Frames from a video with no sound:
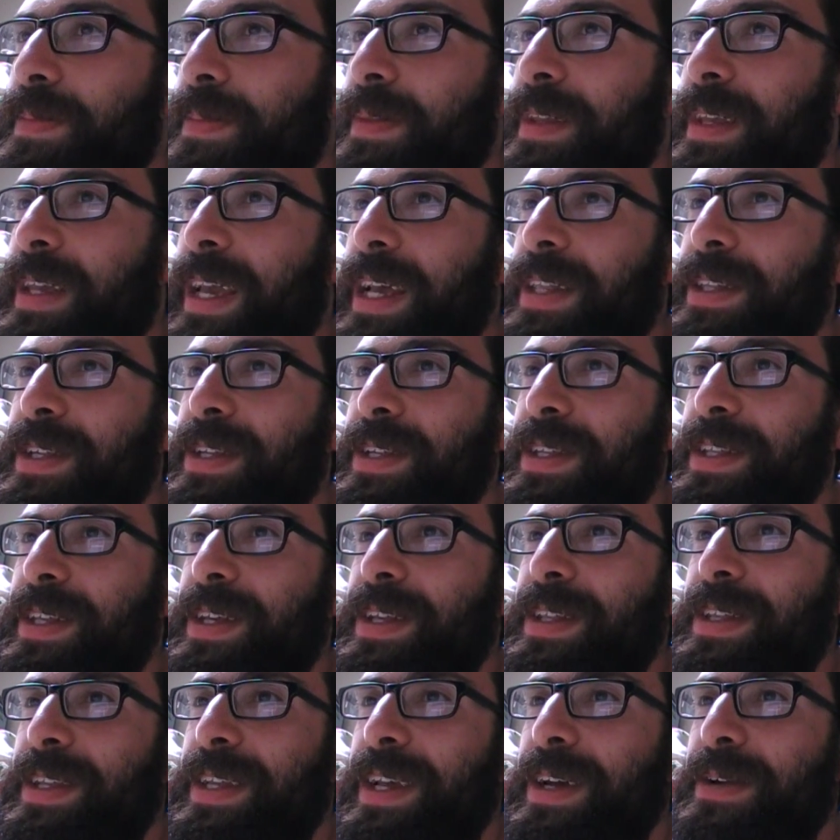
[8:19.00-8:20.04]
gets his
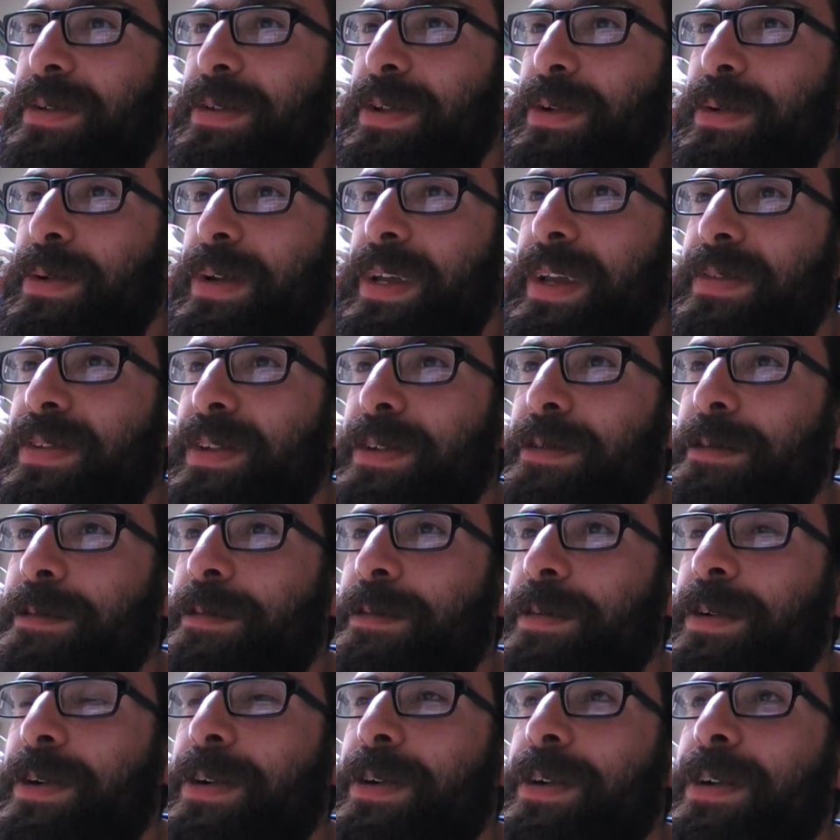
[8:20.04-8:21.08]
tits out, no one gives a
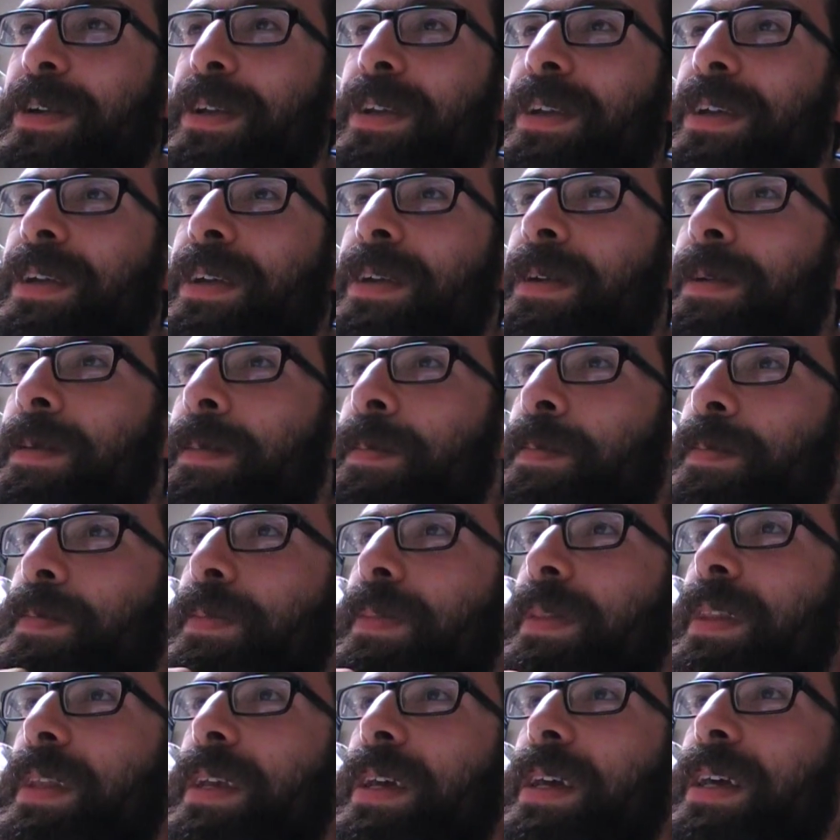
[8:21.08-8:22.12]
fuck.
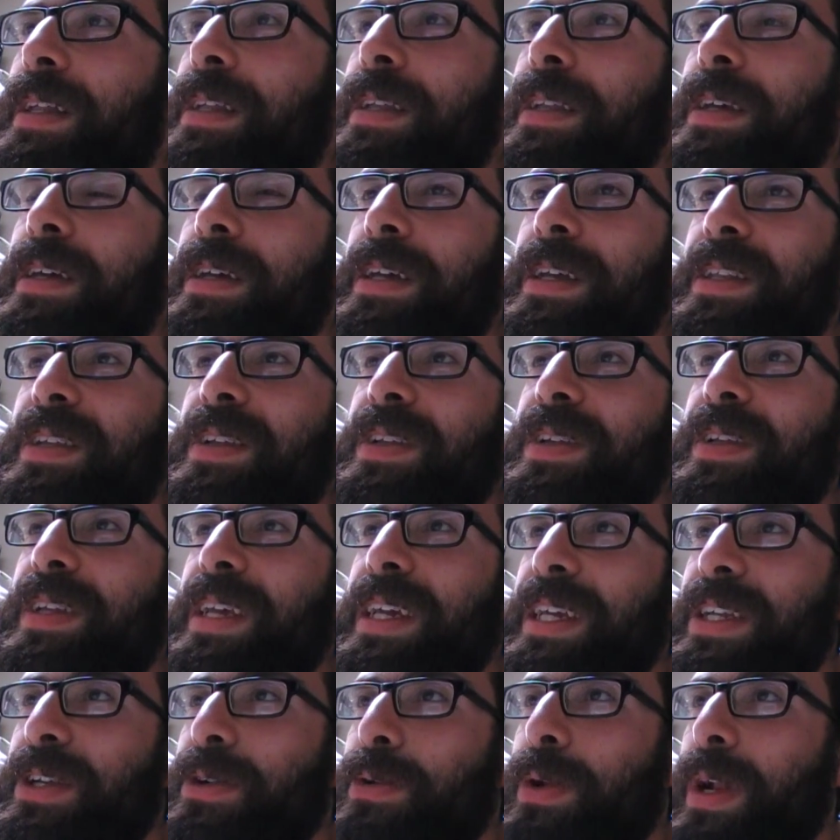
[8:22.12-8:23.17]
It's like it's a
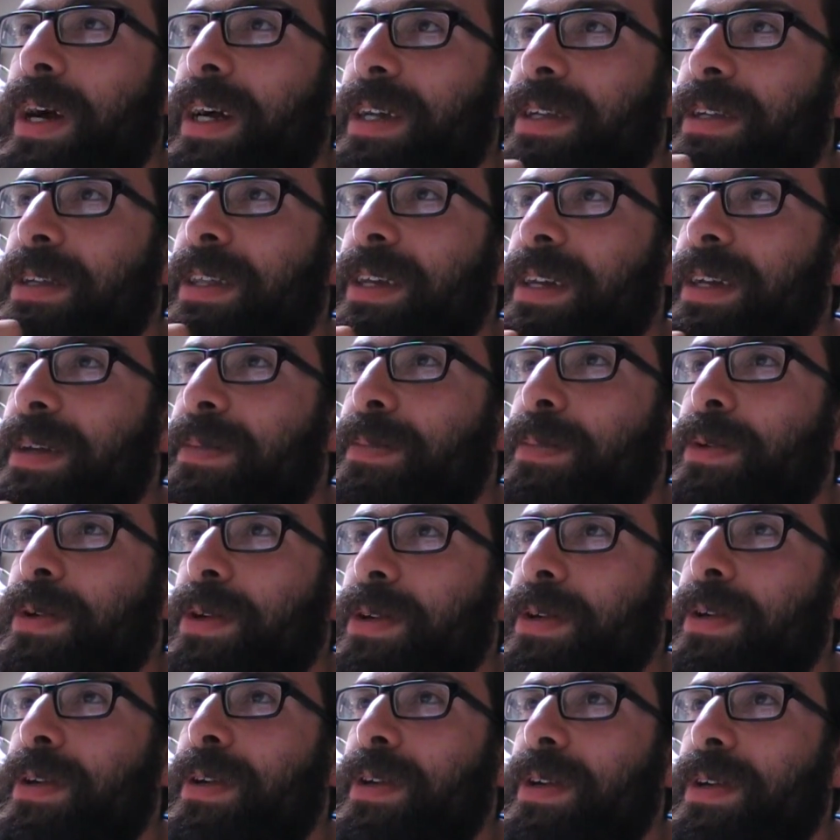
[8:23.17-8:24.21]
sexualized thing,
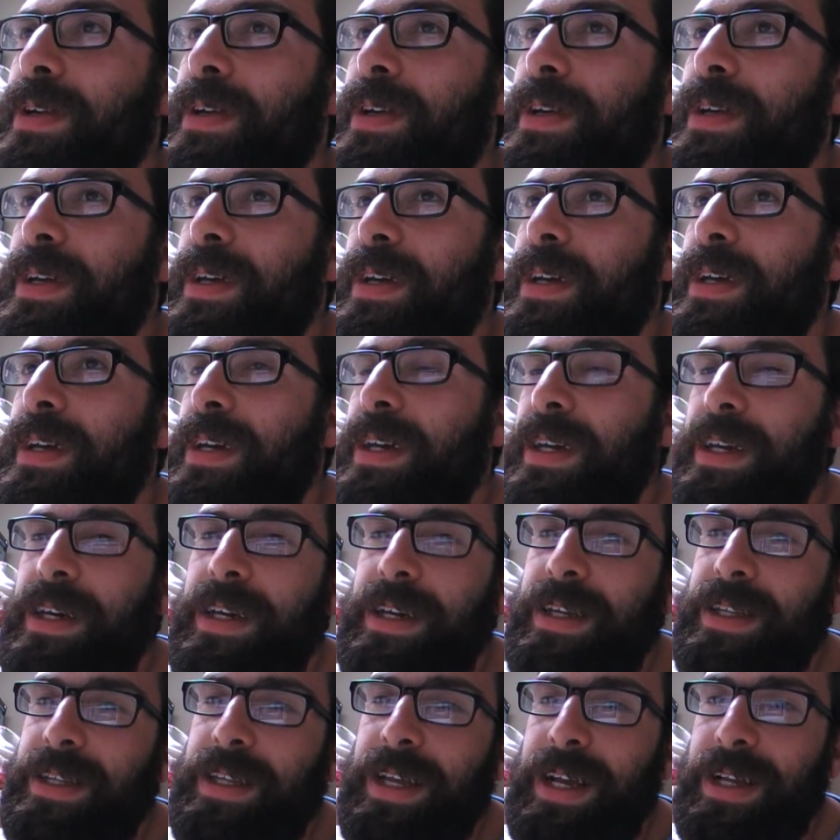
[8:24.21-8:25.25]
but
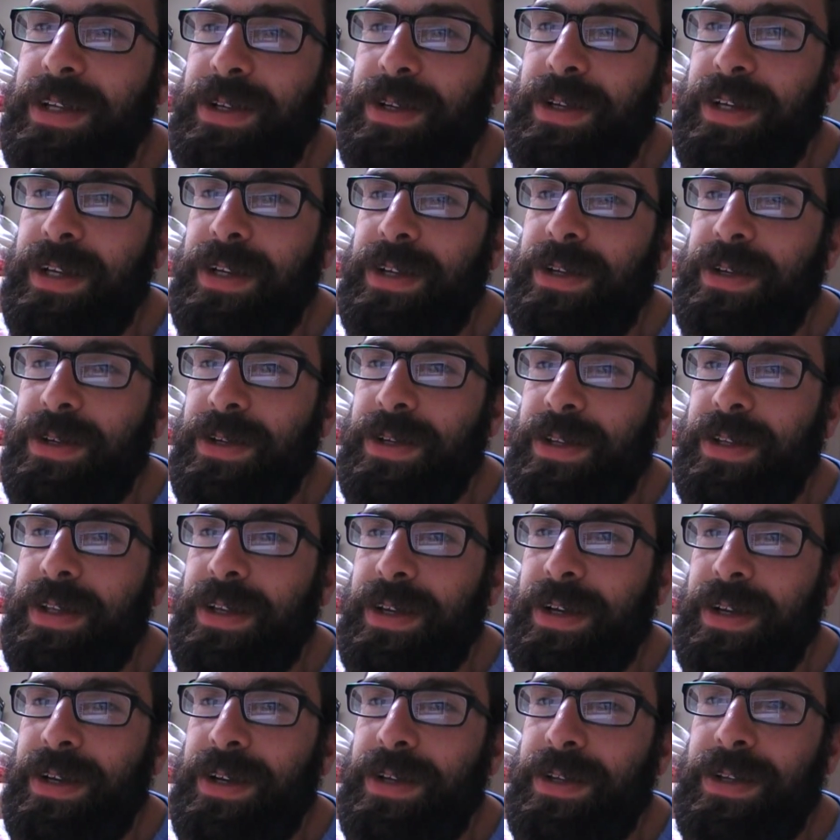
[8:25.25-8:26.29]
it's actually just
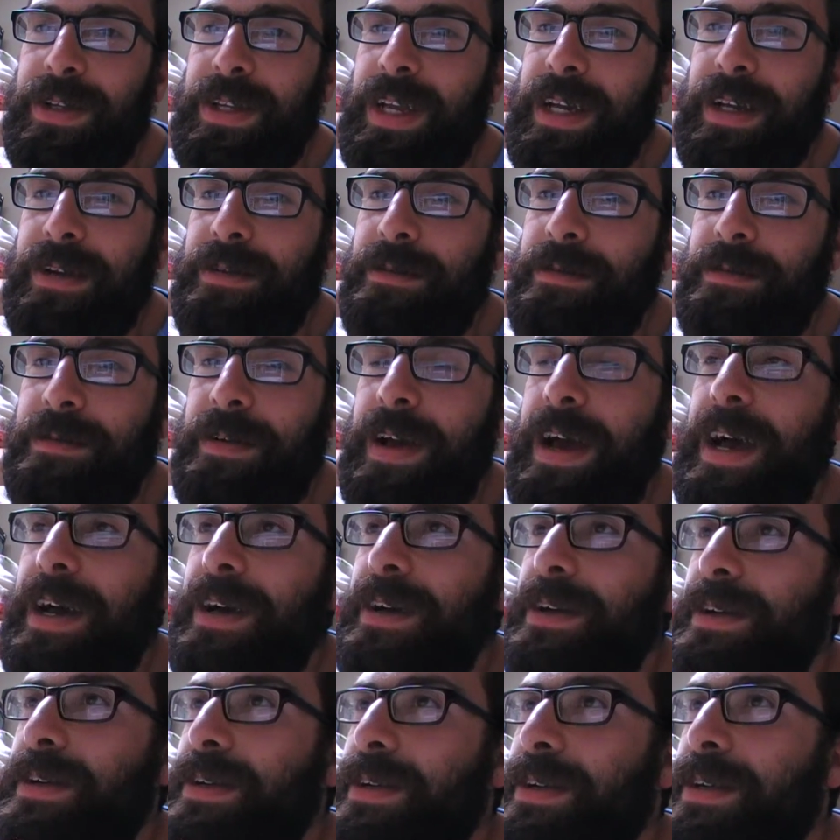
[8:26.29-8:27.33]
a sack of fat
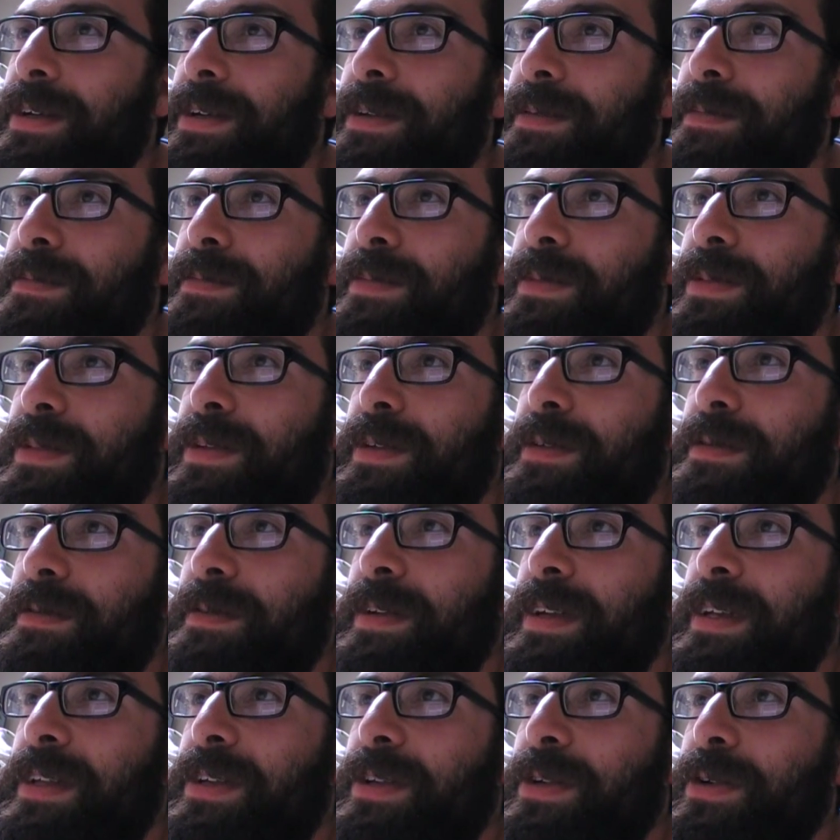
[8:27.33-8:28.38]
to
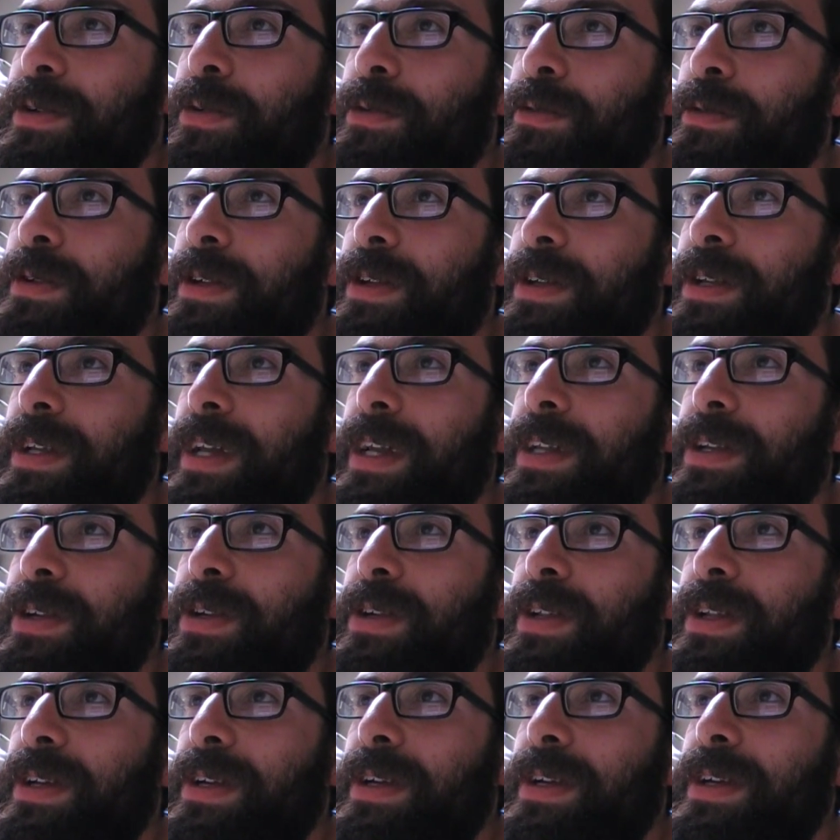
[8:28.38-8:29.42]
feed children,
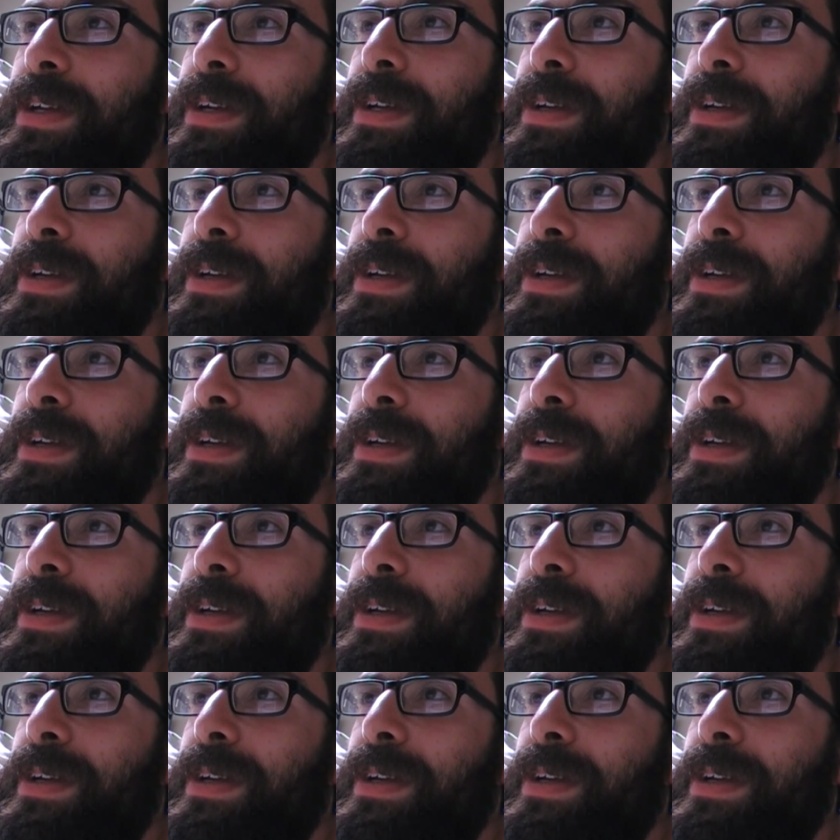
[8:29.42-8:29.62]
essentially.